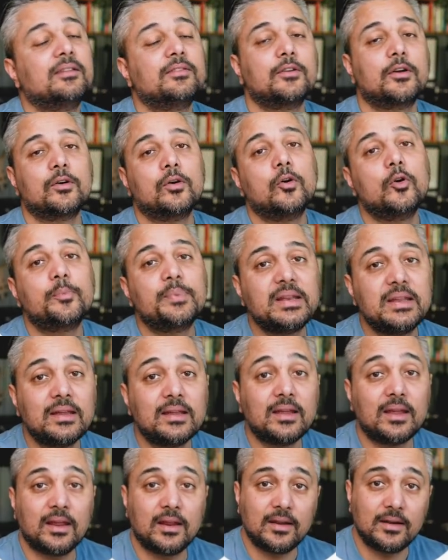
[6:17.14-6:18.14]
they're
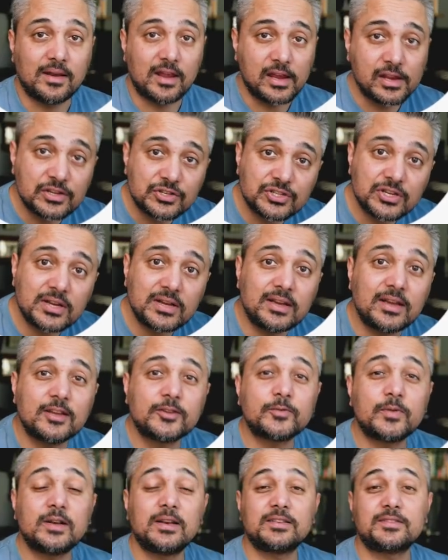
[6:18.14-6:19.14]
opening in Asia
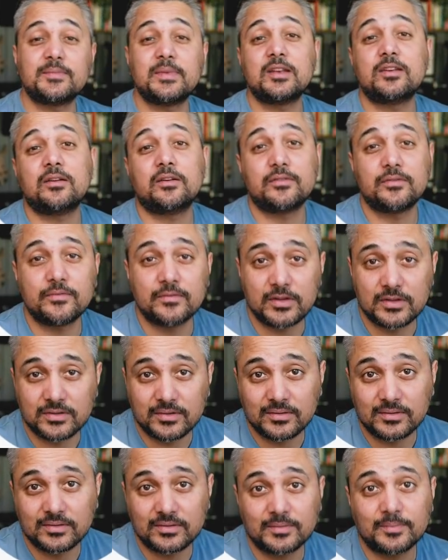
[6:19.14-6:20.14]
as well as many other
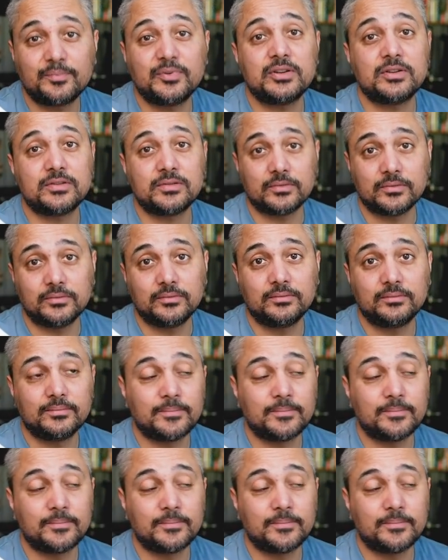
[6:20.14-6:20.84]
regions pretty soon.